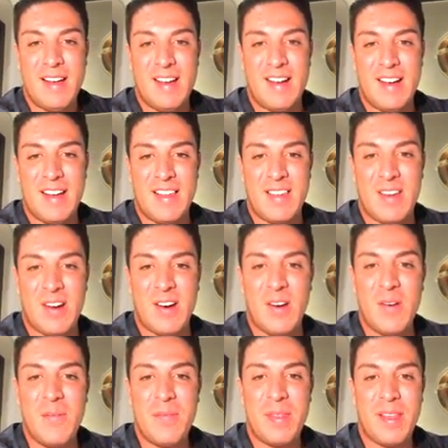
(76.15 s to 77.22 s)
Uh,
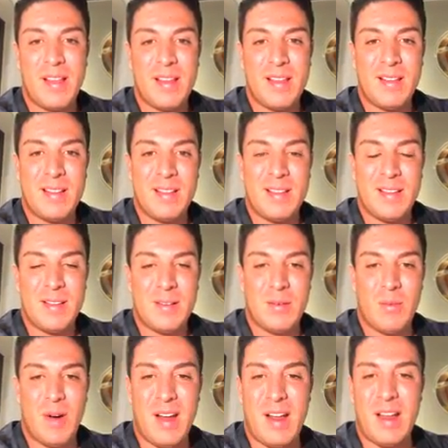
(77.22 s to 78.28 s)
so
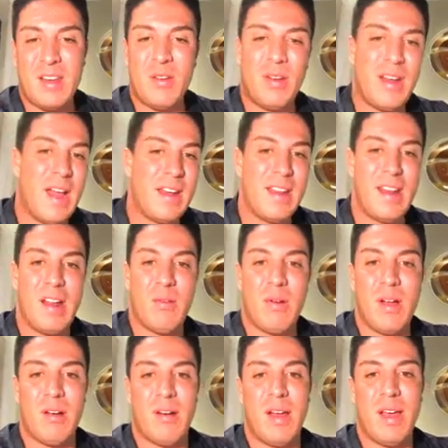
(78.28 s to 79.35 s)
why not do a 90 day run,